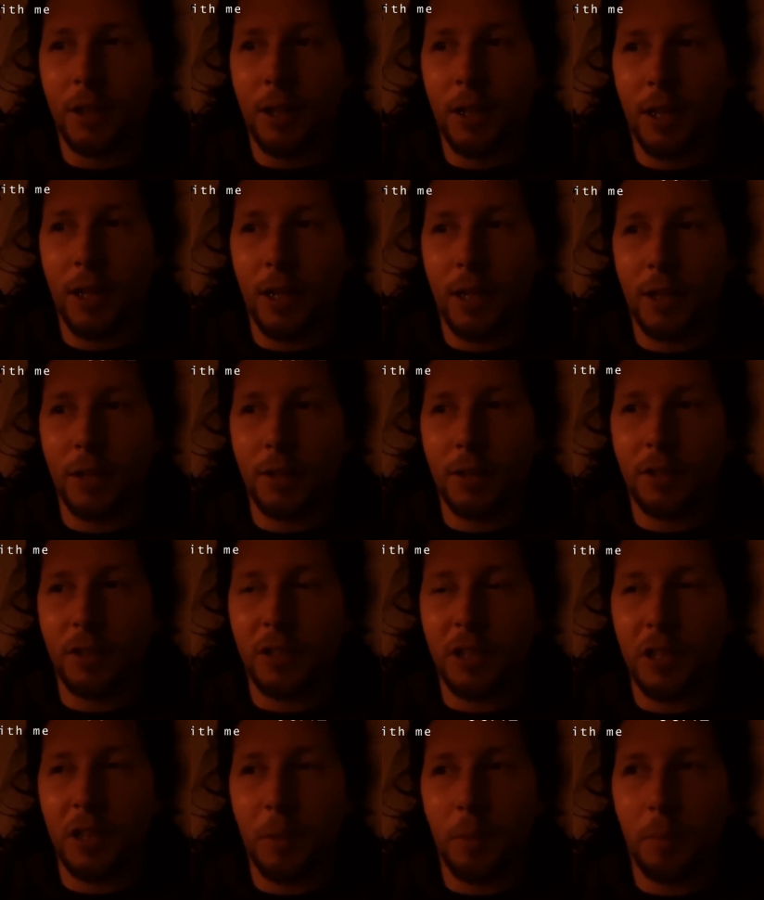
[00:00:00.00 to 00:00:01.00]
and
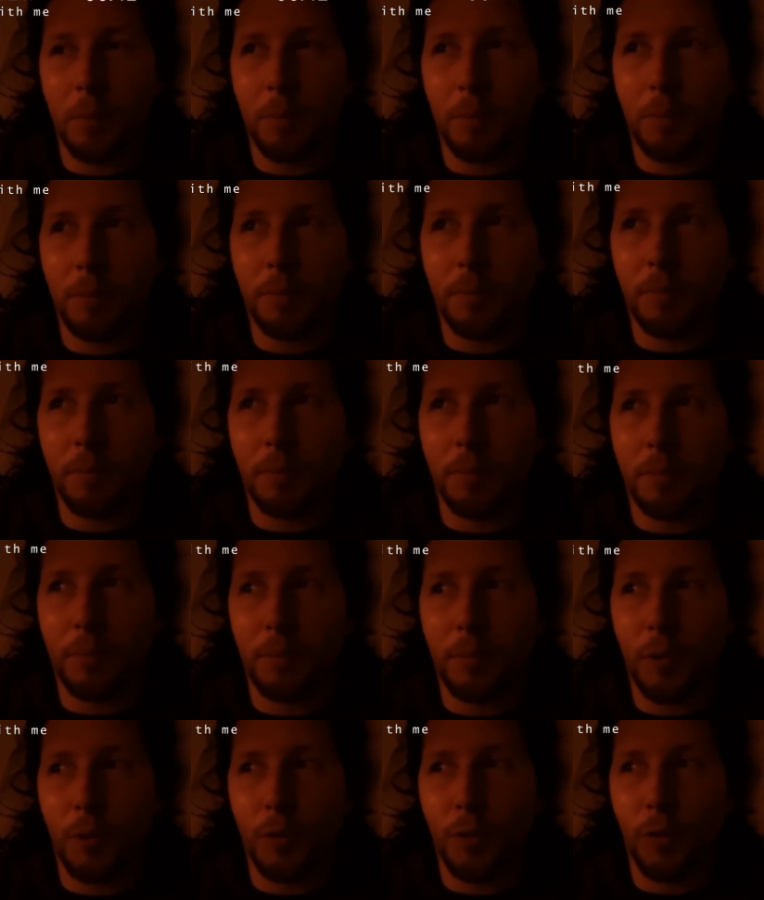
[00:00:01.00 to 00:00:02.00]
seeing the
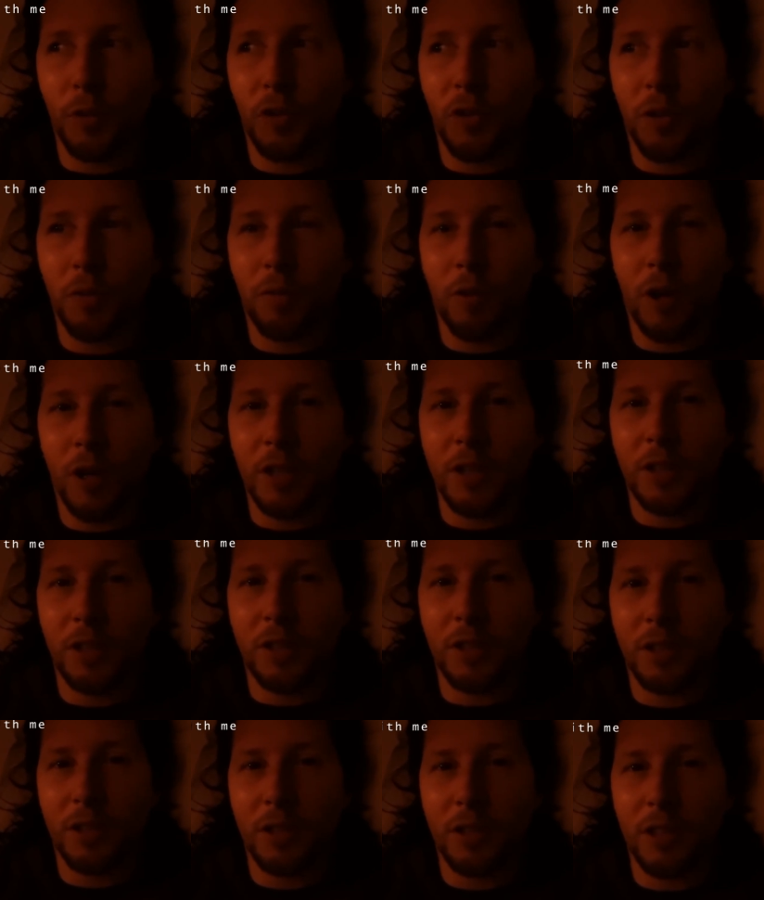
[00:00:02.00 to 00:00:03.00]
beautiful sunrises
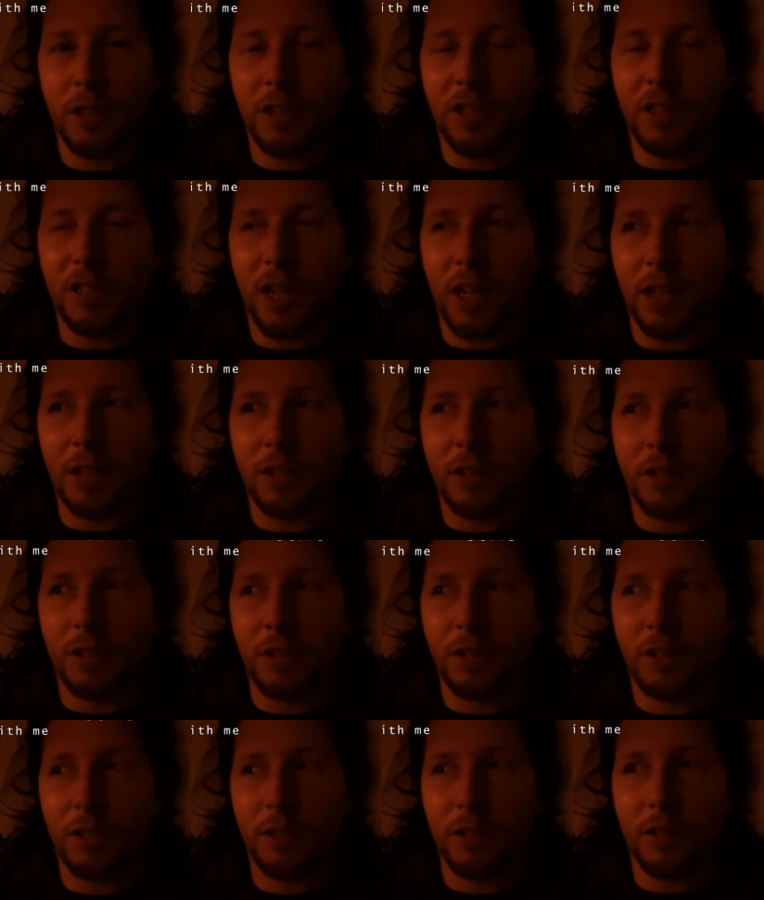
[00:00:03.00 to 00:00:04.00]
and sunsets
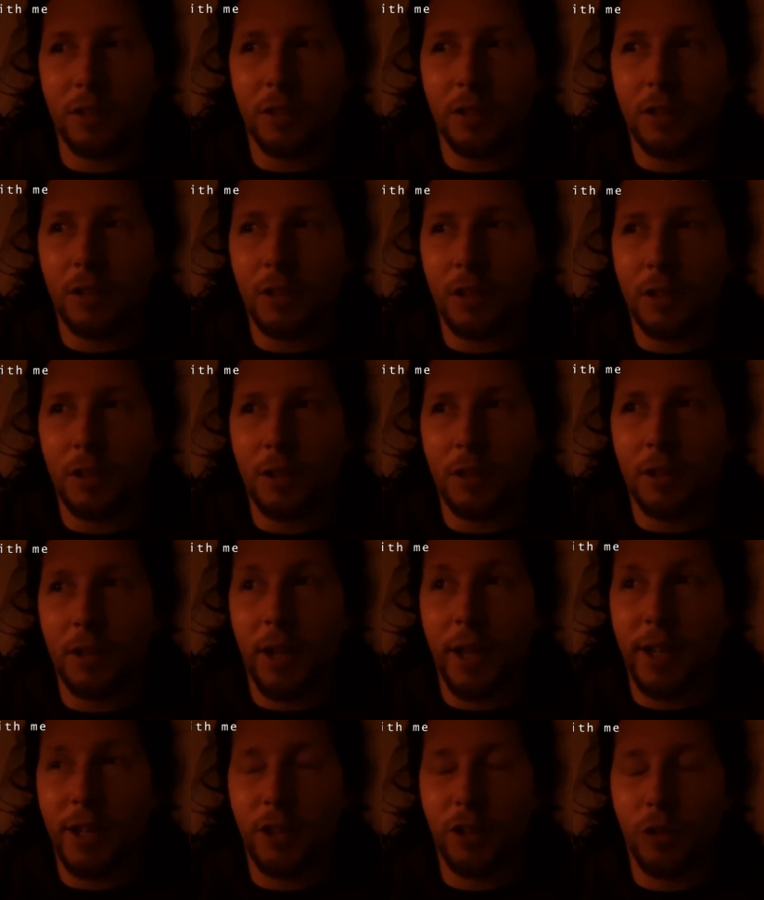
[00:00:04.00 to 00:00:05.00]
and
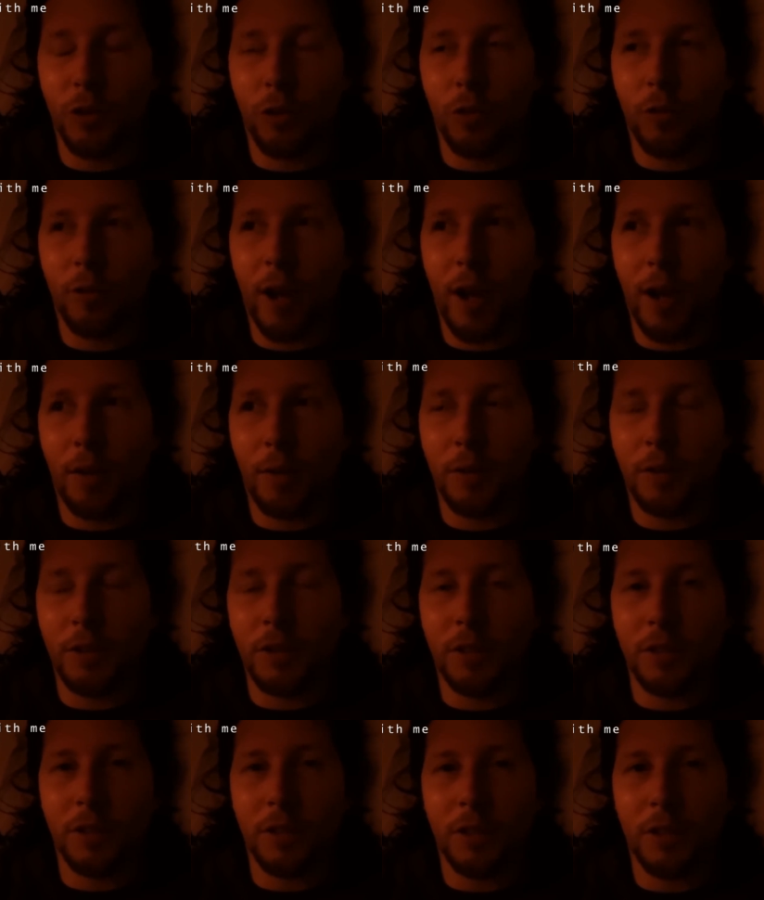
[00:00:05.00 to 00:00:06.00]
nature around
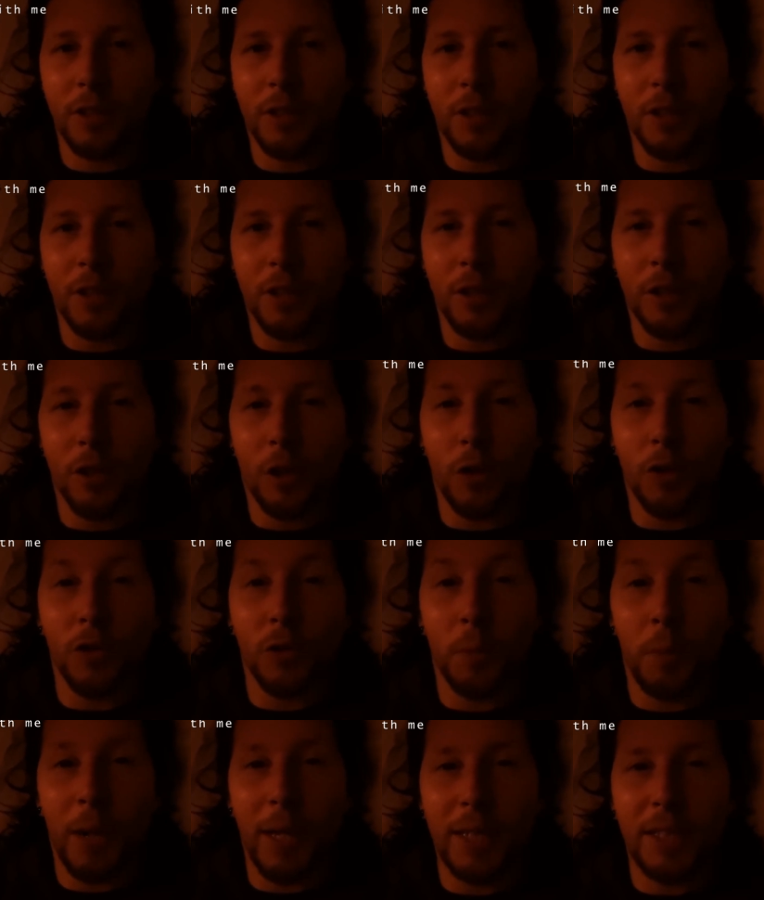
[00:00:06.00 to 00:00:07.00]
and
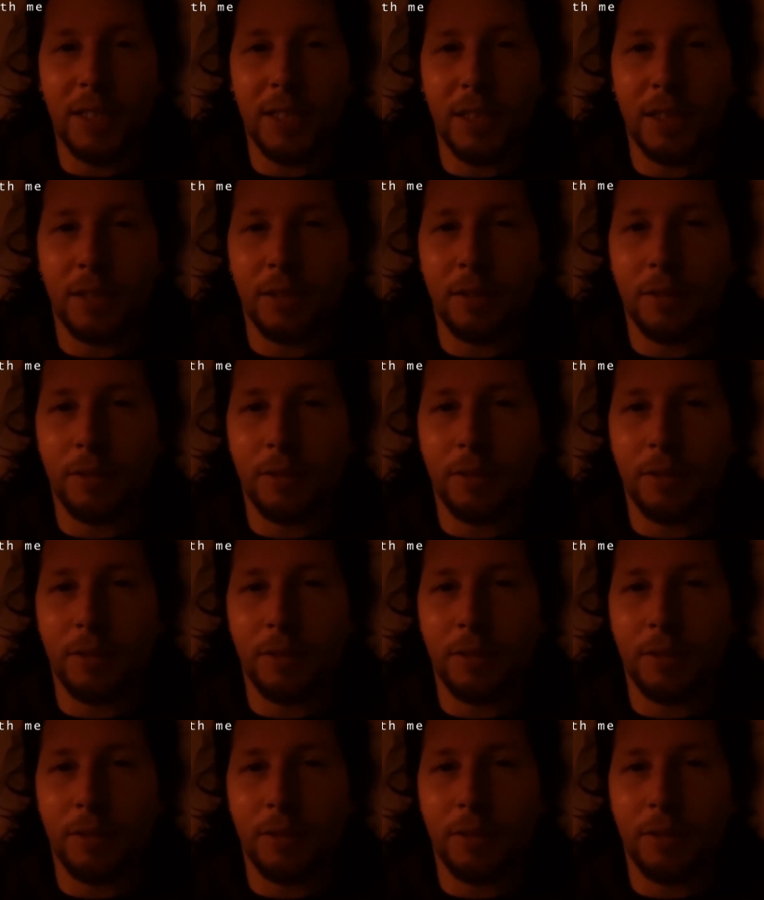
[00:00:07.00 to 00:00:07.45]
contemplating